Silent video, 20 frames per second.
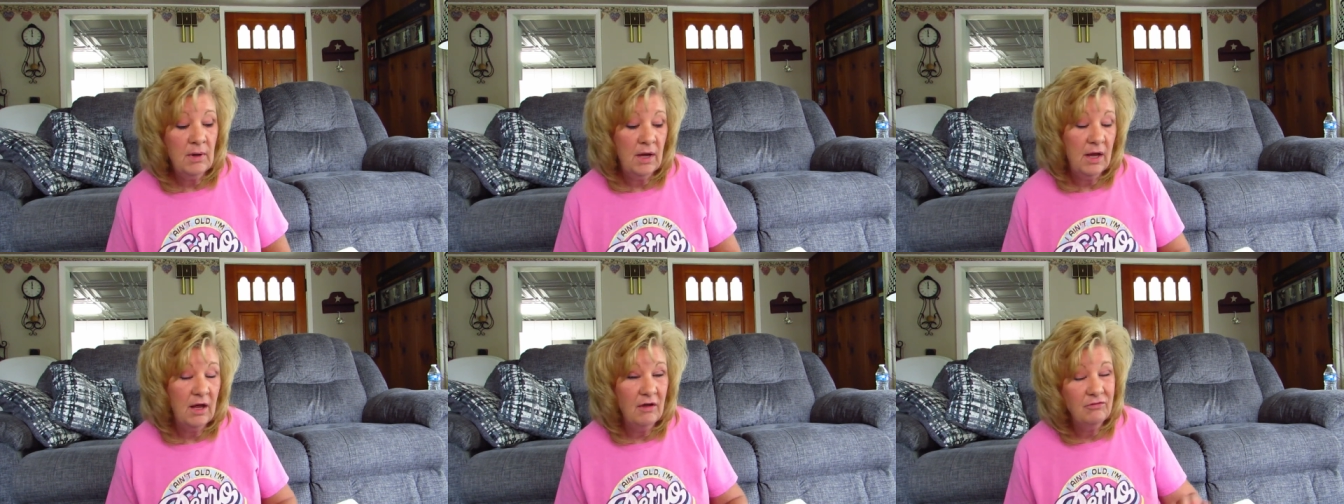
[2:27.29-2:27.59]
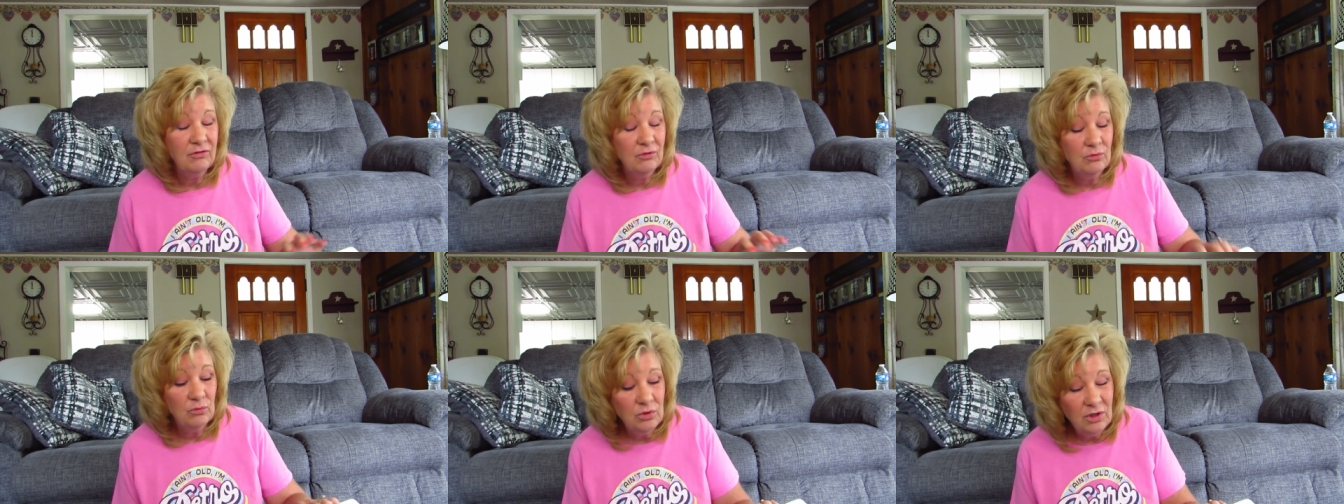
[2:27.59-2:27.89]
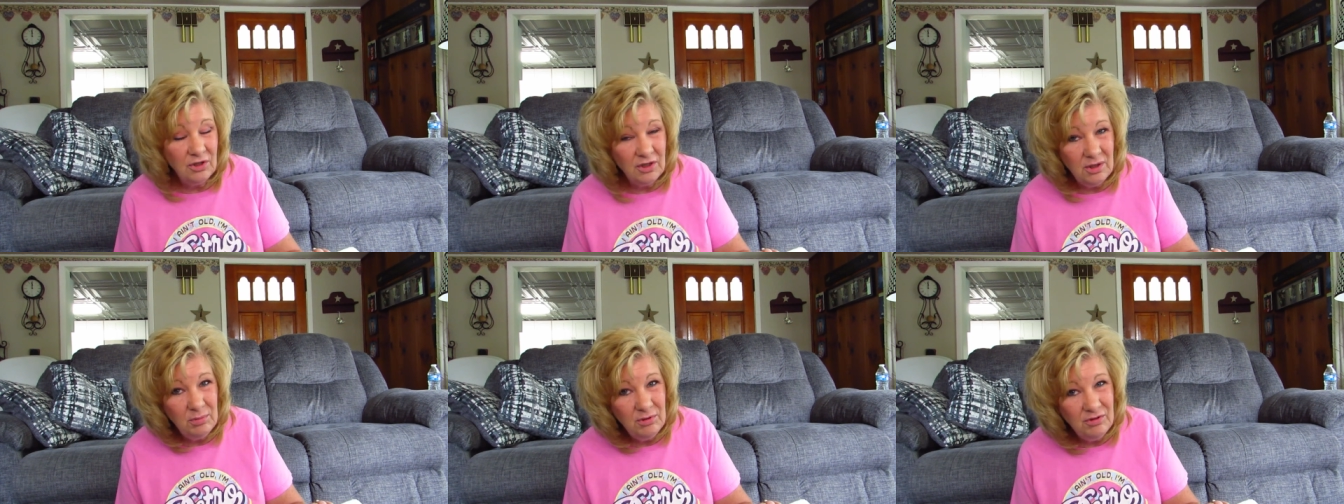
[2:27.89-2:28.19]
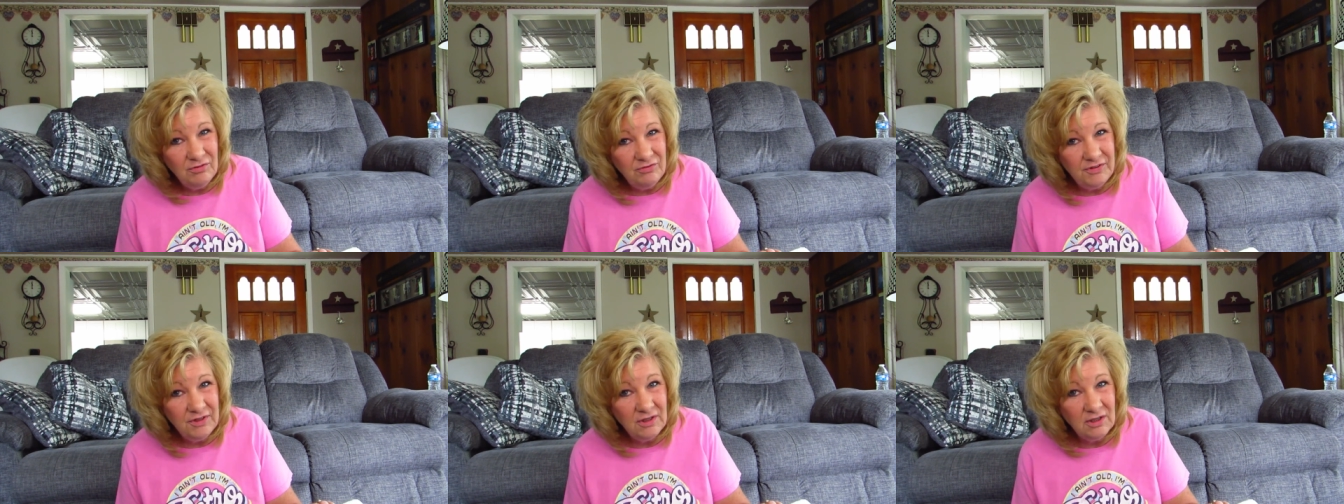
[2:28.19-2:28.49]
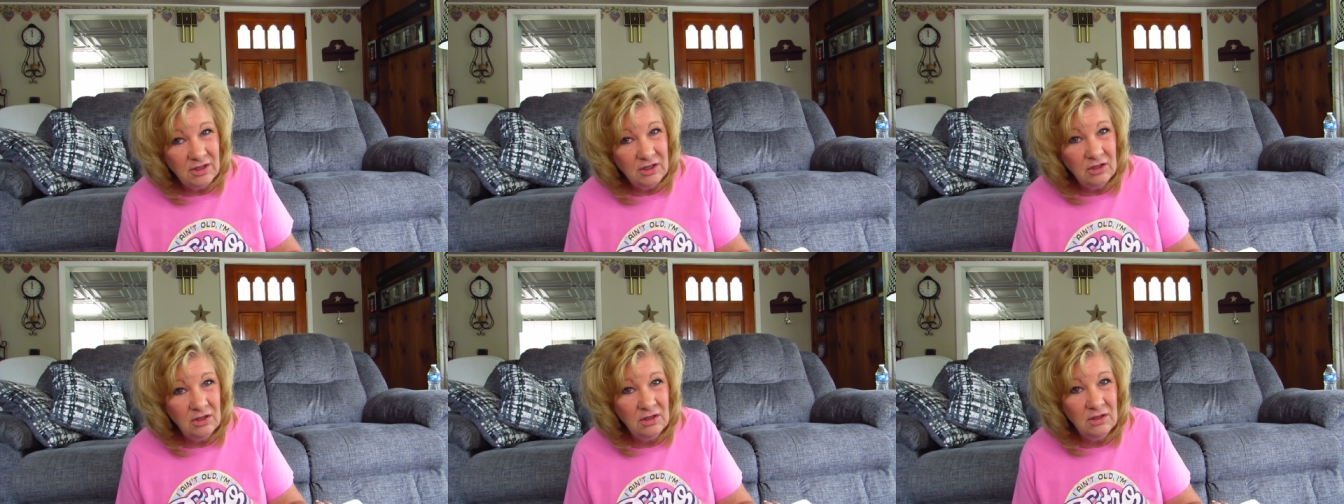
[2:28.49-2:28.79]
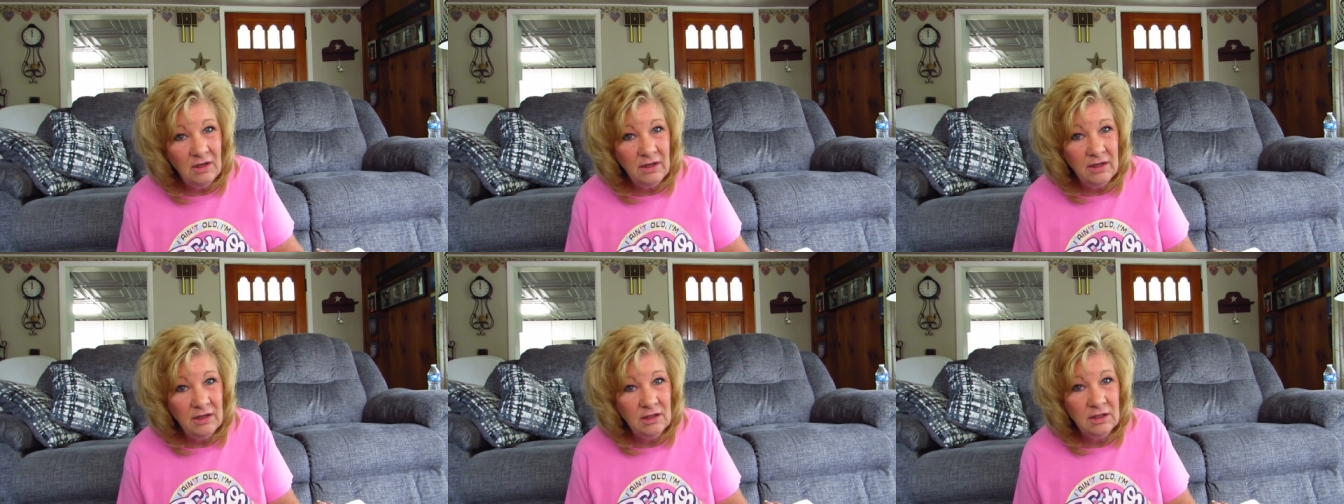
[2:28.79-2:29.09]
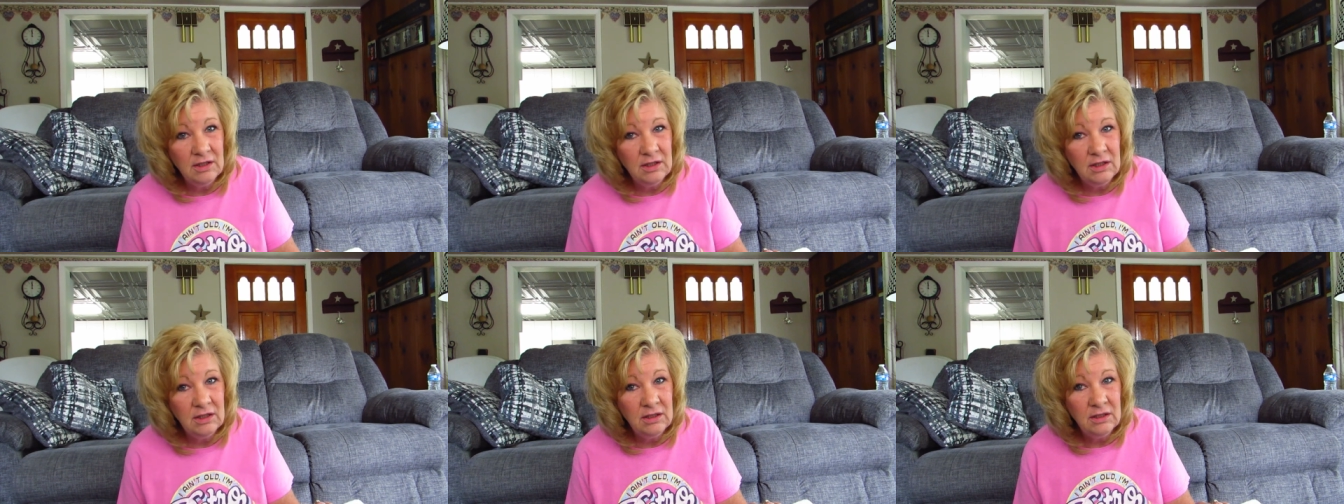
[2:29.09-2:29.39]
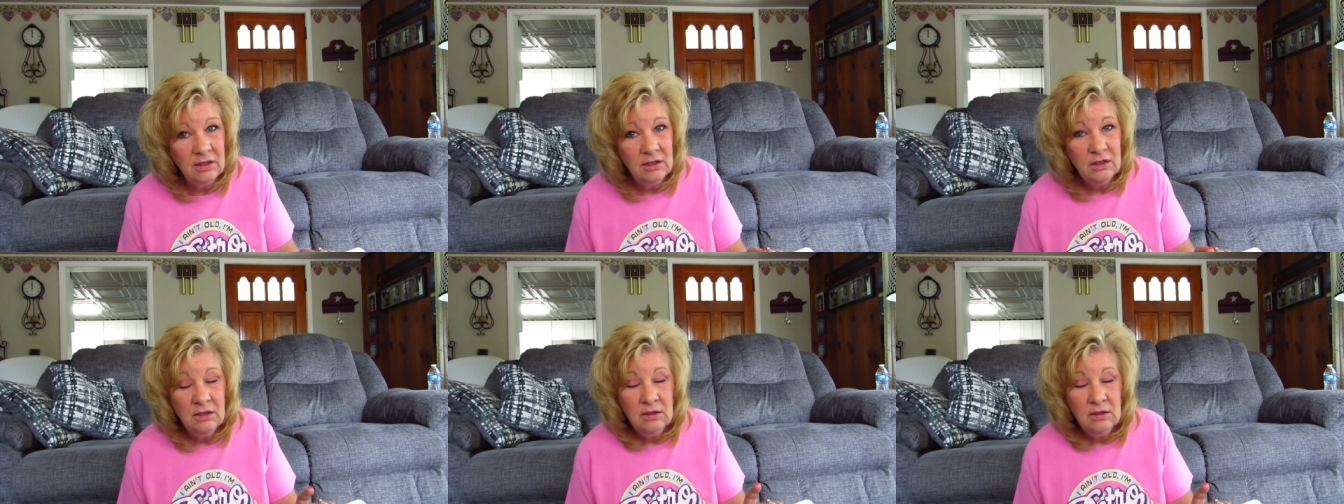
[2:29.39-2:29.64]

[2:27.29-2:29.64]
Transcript: I haven't really been feeling good lately